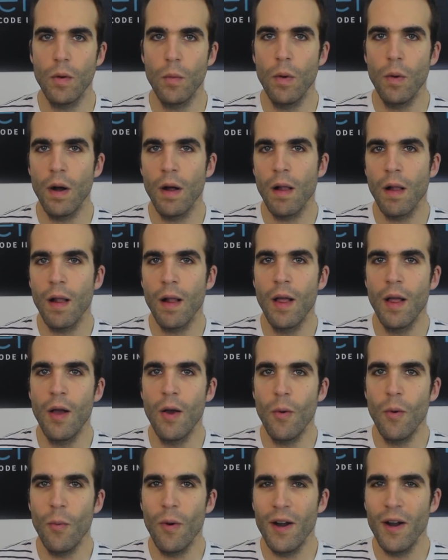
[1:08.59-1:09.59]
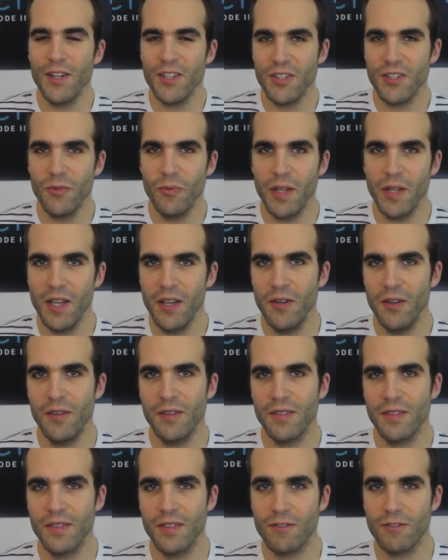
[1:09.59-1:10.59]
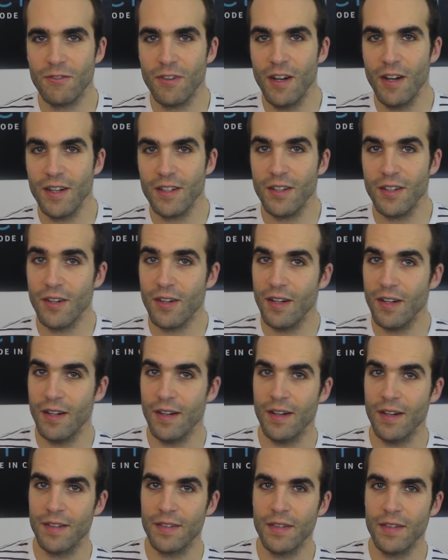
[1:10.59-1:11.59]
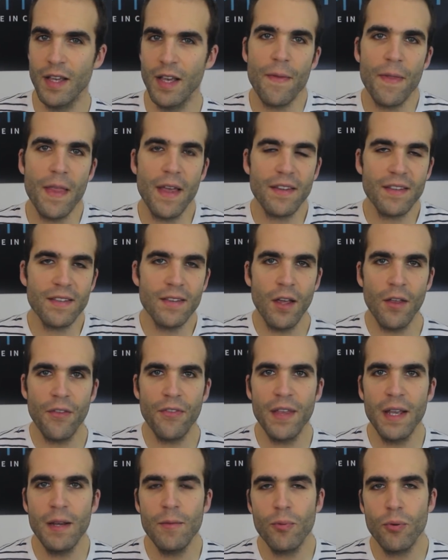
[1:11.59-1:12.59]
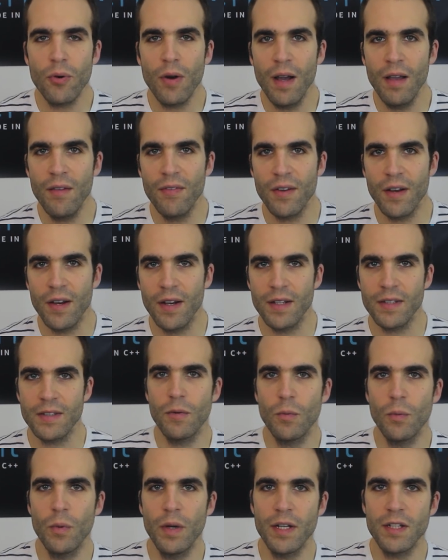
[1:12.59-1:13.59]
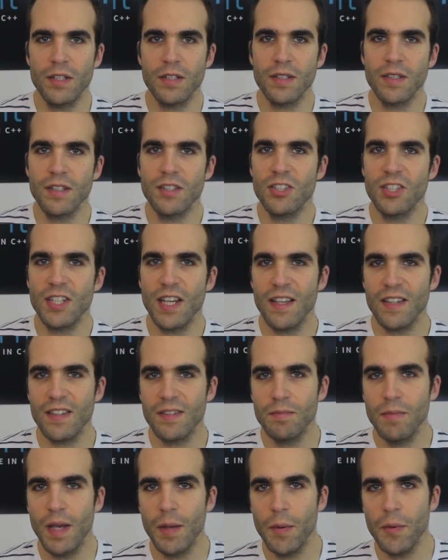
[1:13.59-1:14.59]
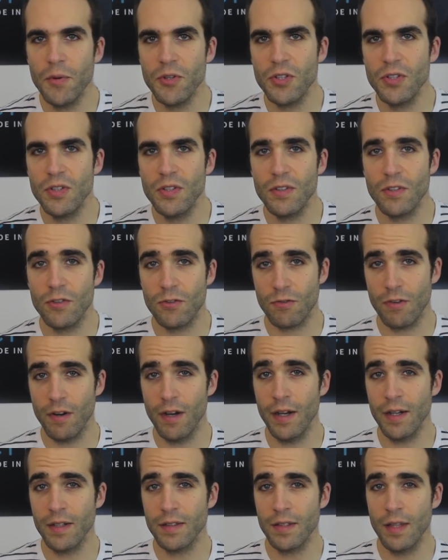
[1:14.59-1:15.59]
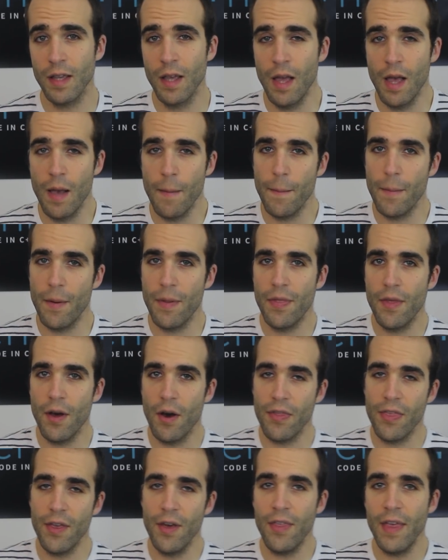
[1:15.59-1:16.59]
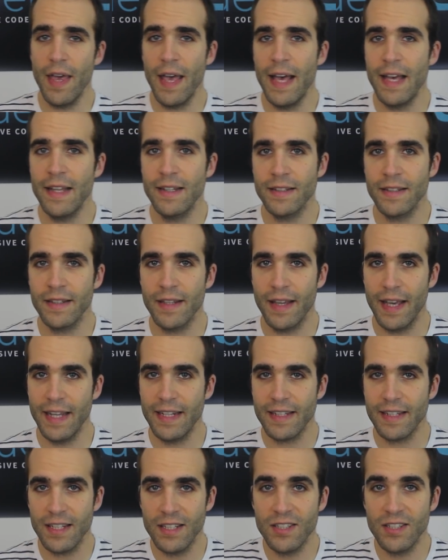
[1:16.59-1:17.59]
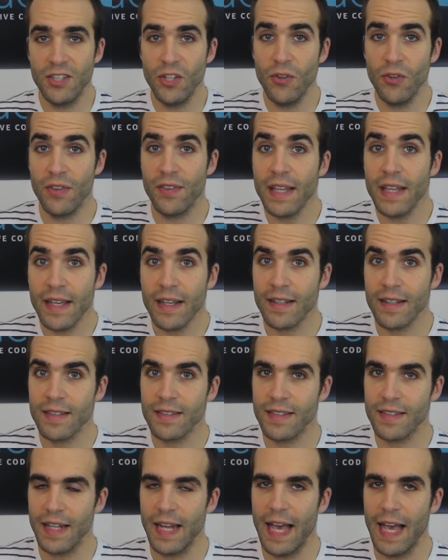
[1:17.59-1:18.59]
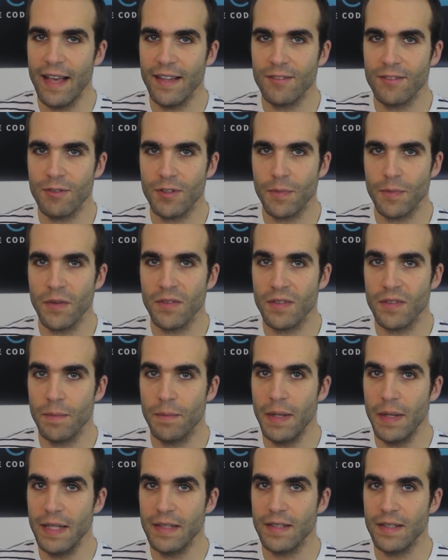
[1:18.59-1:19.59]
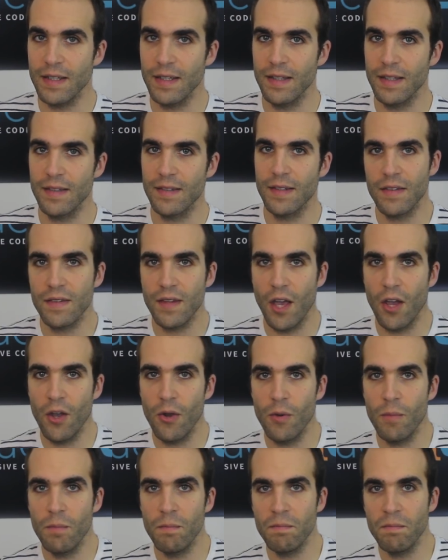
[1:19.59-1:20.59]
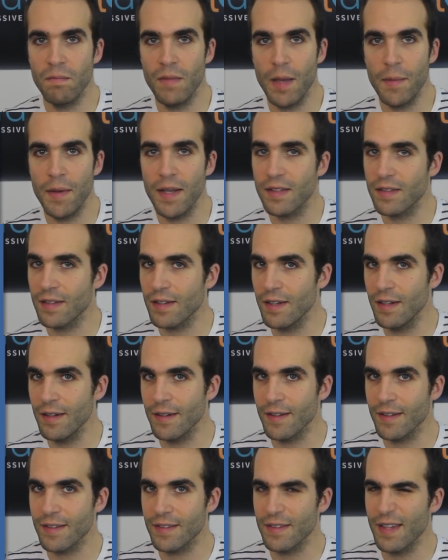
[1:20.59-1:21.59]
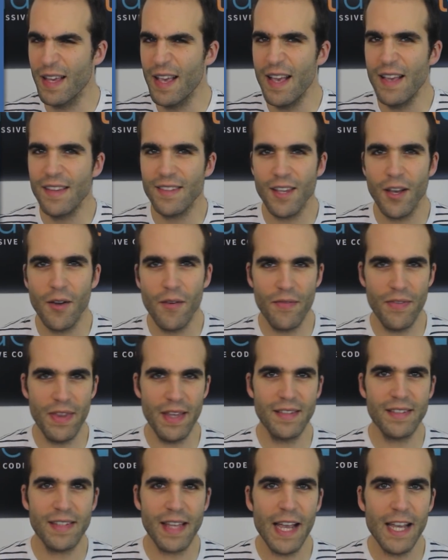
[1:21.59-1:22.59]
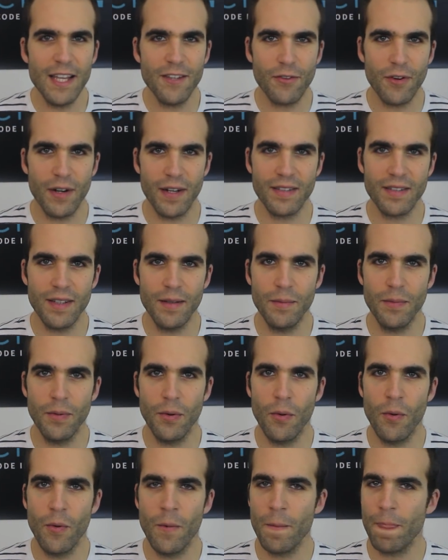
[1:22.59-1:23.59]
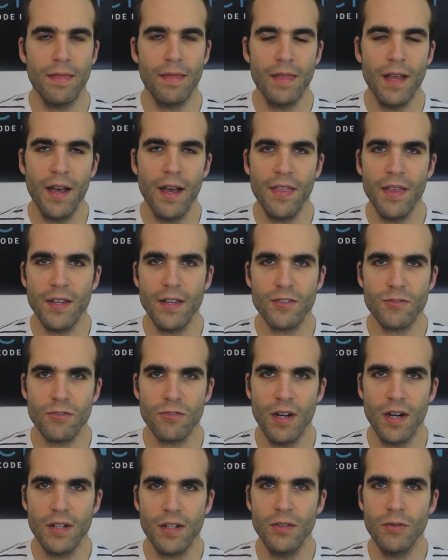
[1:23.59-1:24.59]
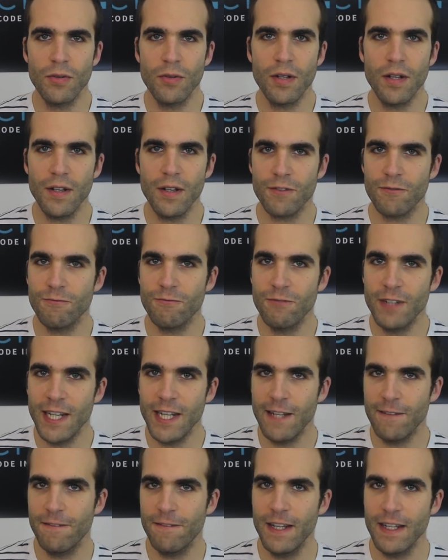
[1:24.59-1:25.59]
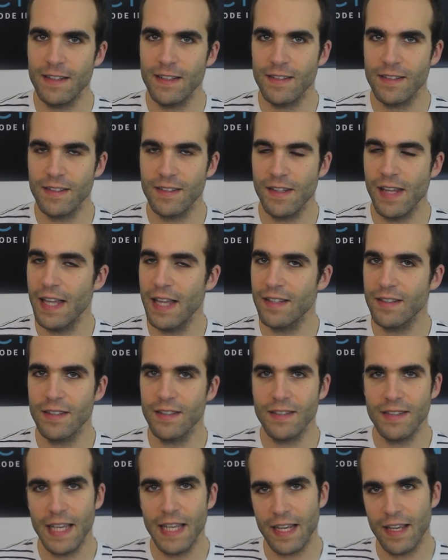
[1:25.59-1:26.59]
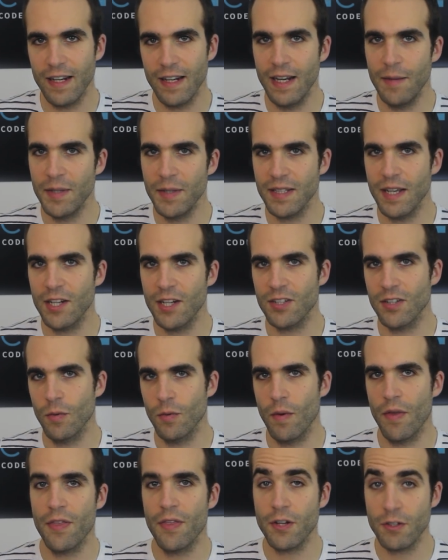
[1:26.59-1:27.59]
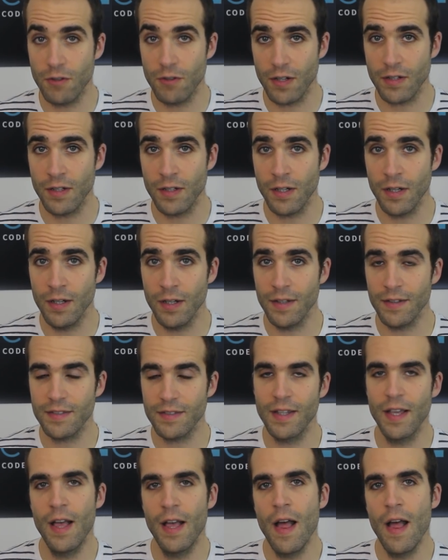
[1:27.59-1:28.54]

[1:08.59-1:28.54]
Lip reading: Well, what should we use, struct or class? There's nothing private which suggests maybe we should use a struct, but on the other hand, it can do things, it has responsibilities, so maybe it's a class. So in this case, for example, neither struct nor class really fits. That's the second limitation with struct and class.